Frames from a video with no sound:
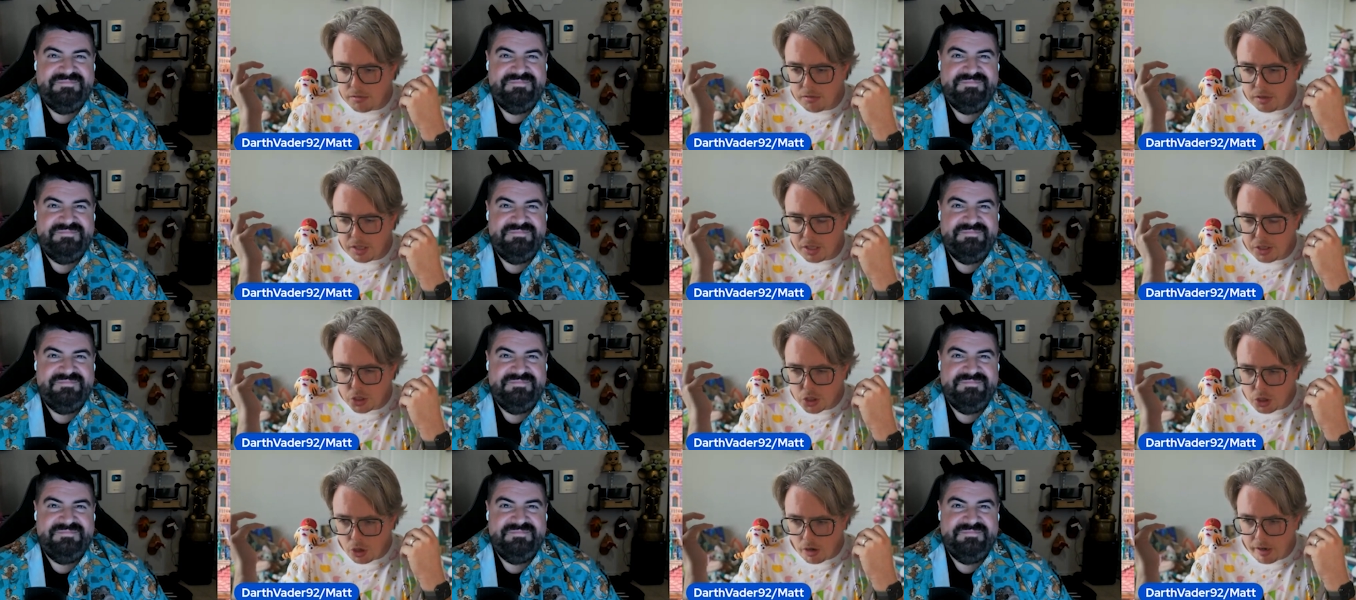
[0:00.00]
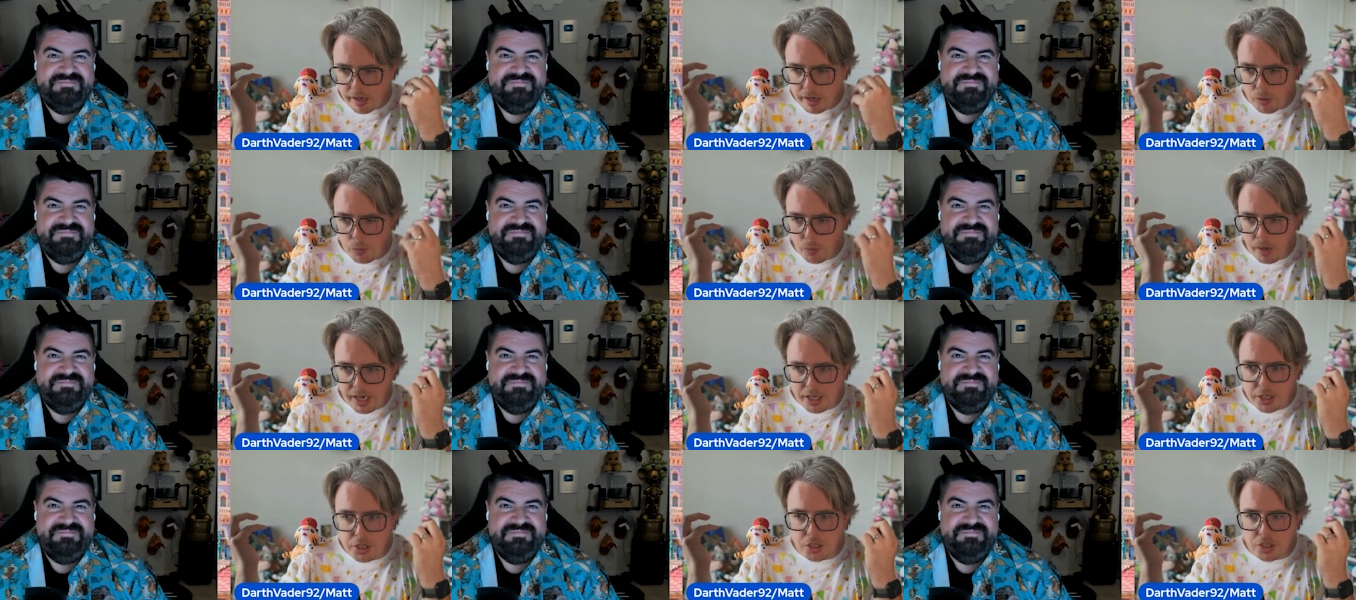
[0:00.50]
Speaker 1: the starting
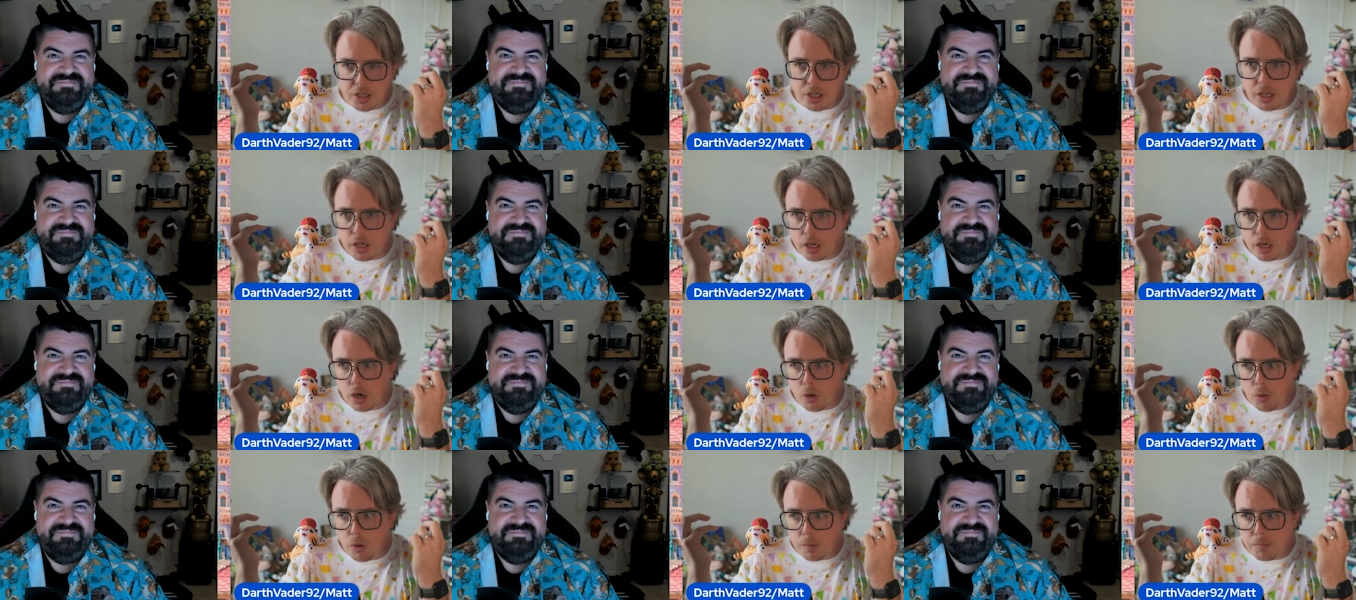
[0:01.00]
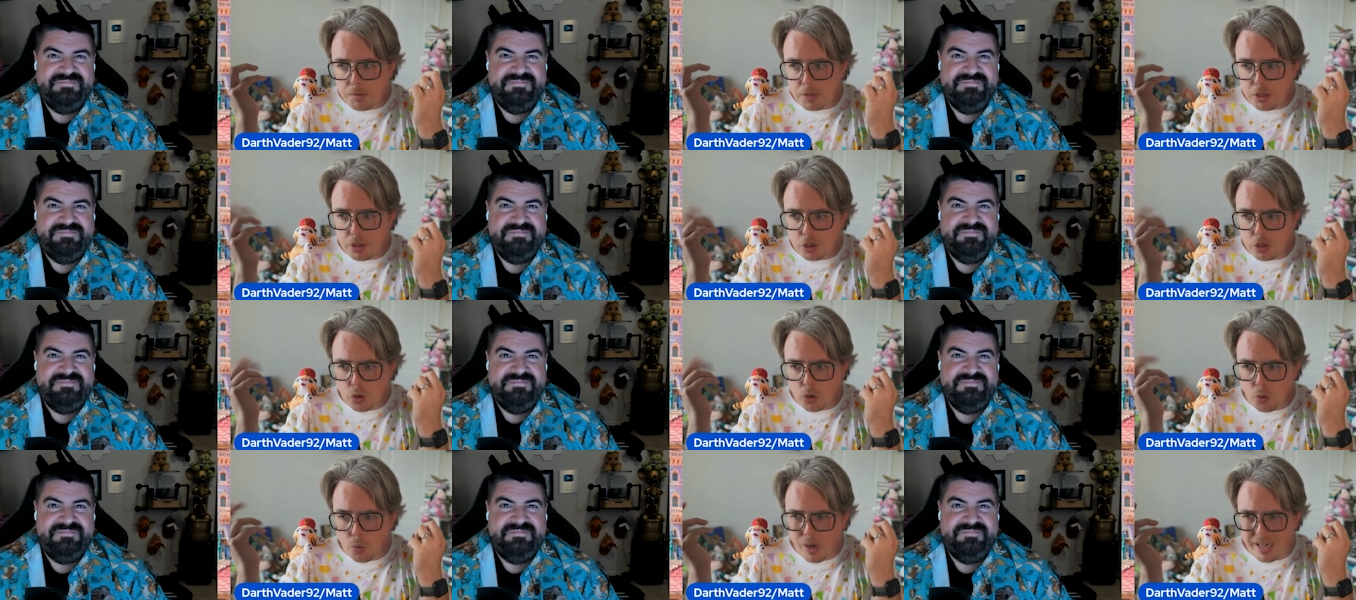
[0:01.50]
wage is going to go up to
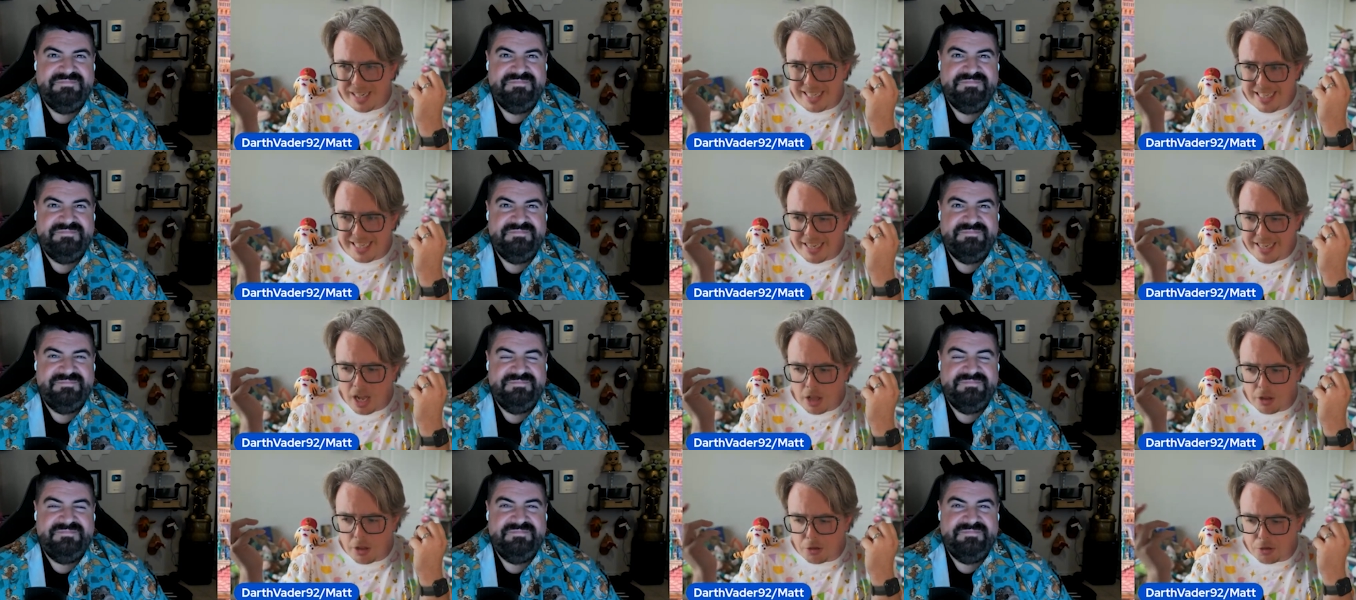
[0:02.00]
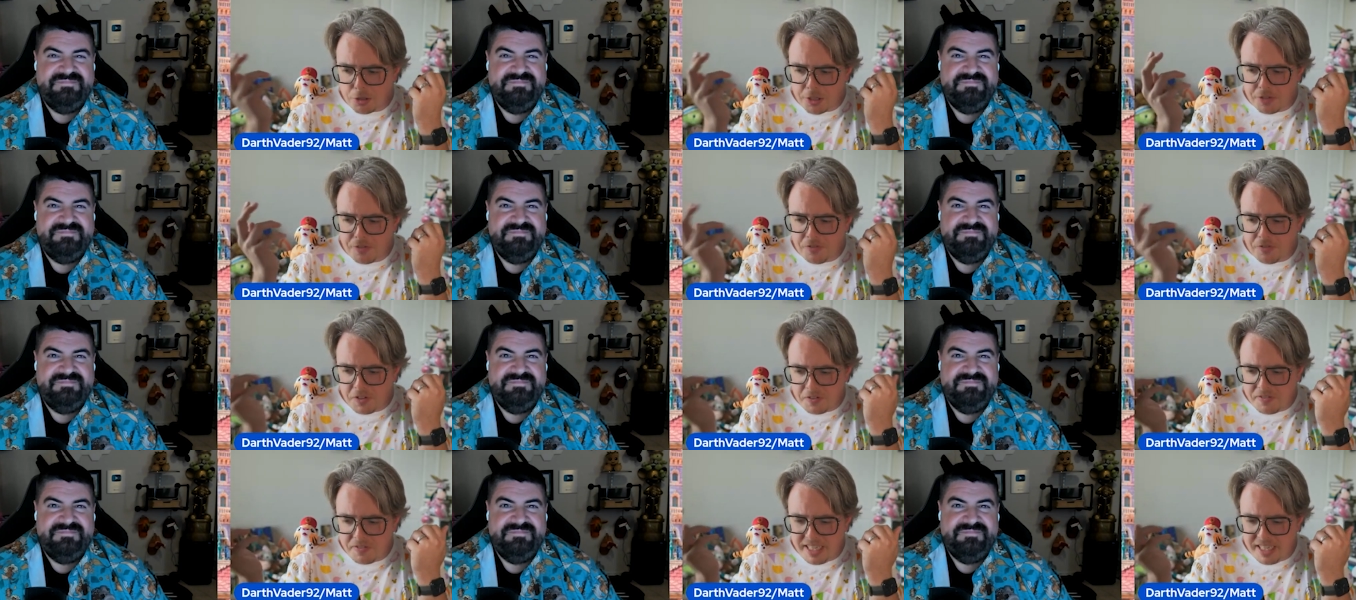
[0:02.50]

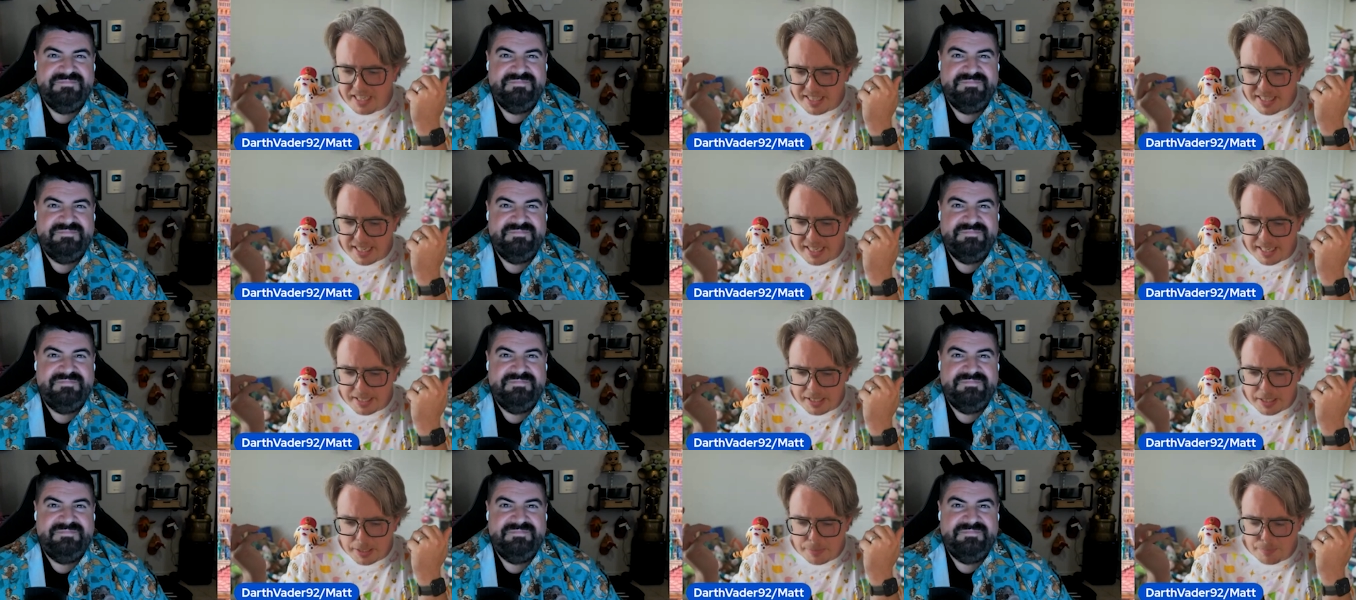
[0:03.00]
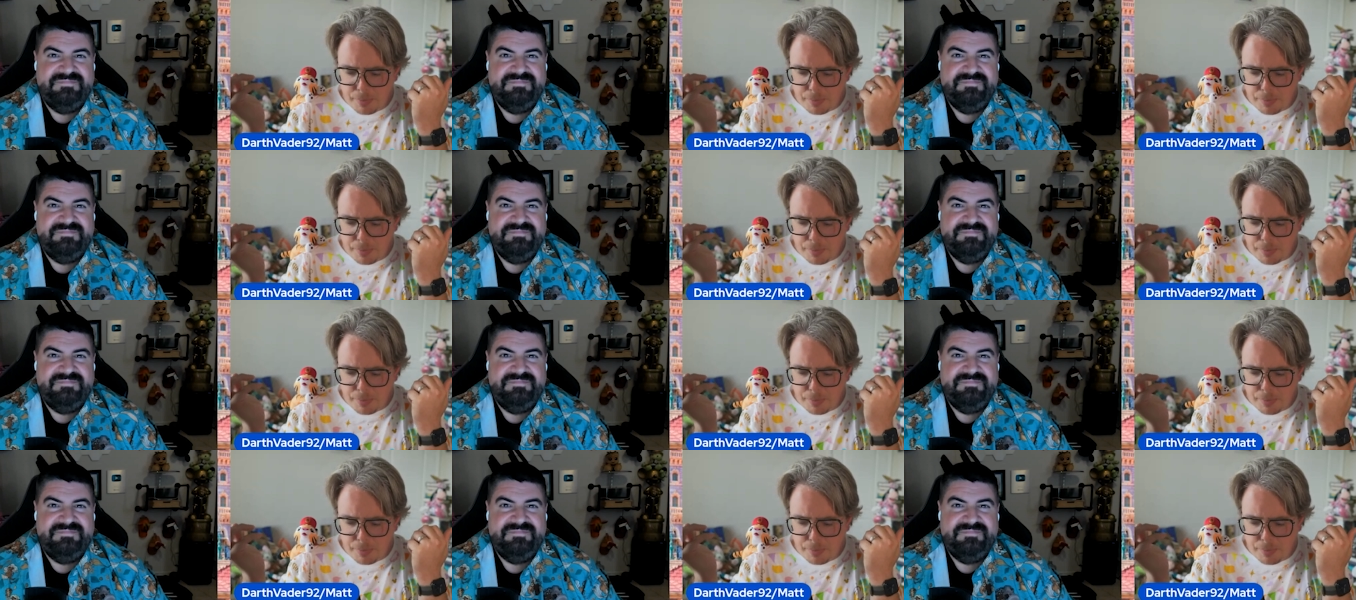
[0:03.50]
$20.50